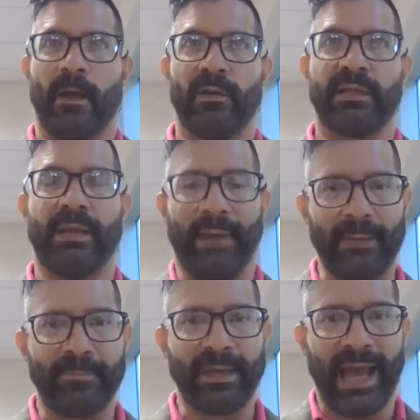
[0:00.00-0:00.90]
they might
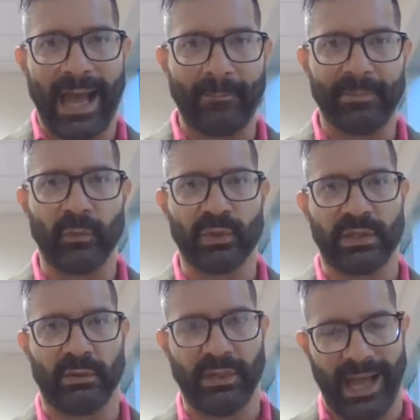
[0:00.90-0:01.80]
be happy with
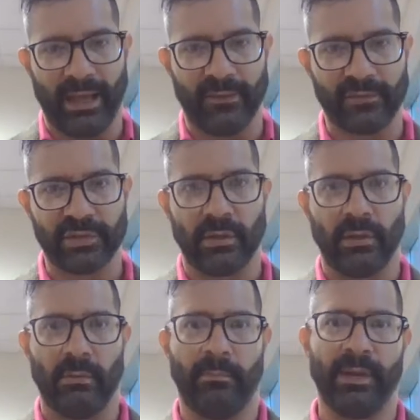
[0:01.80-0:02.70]
their lives,
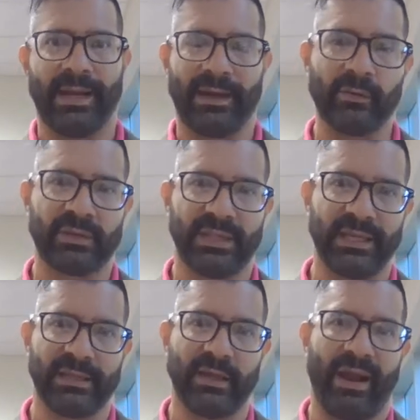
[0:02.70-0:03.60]
but I don't
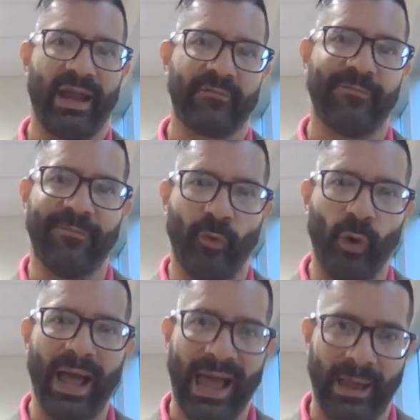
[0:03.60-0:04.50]
think they're at full
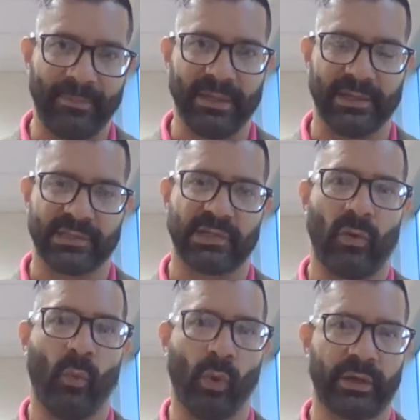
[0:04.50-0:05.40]
happiness
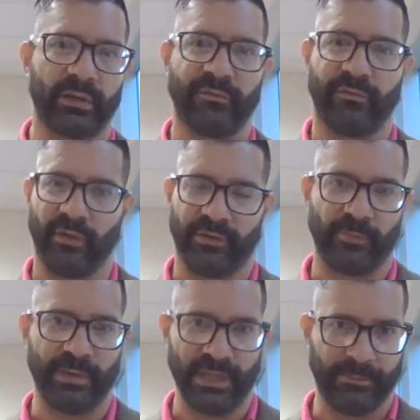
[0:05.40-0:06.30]
working for other
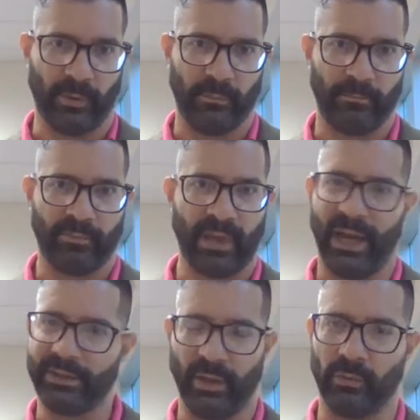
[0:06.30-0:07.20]
people. I
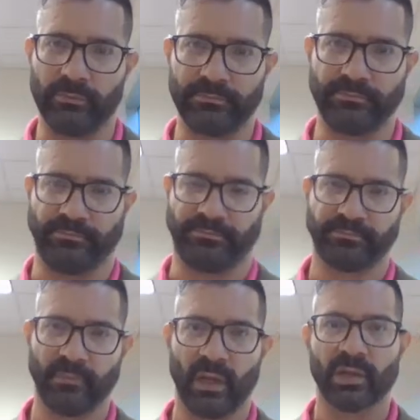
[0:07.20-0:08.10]
don't.
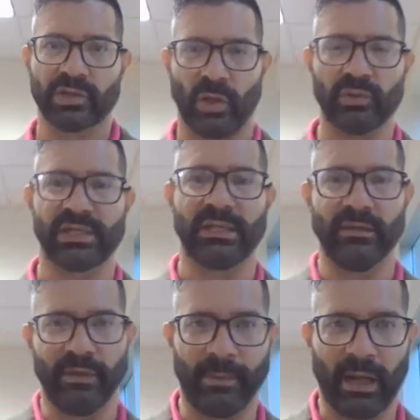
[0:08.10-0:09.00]
So to give
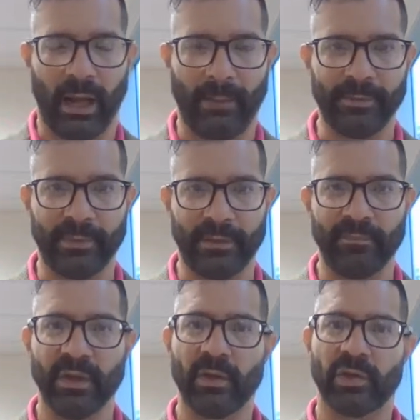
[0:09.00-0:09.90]
them a compliment,
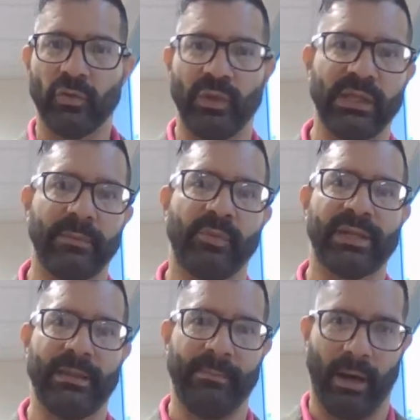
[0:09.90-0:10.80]
you really bring
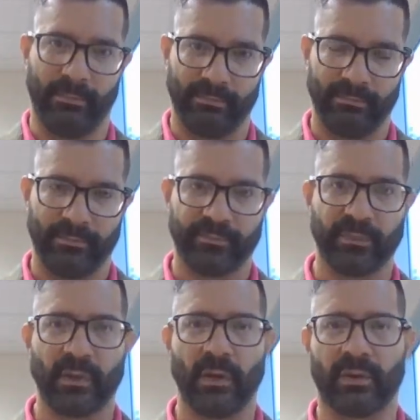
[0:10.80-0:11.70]
them up.
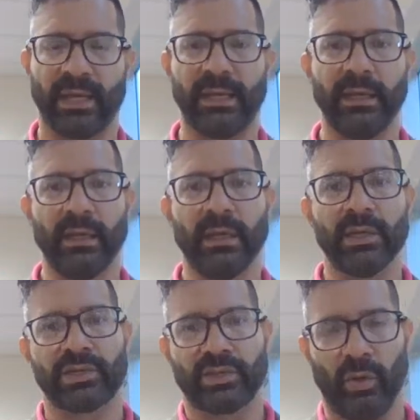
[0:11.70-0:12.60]

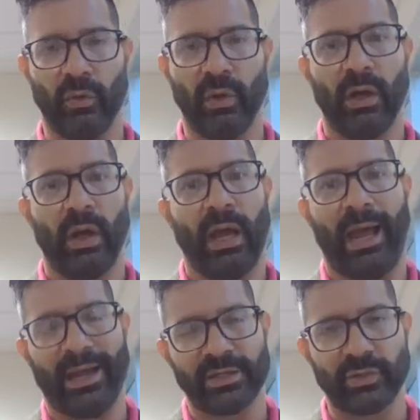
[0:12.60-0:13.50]
Okay?
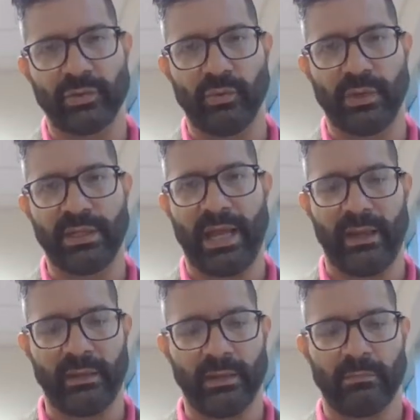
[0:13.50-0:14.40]
So as you're
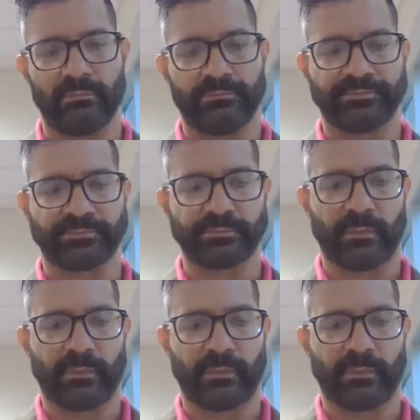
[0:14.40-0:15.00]
doing that,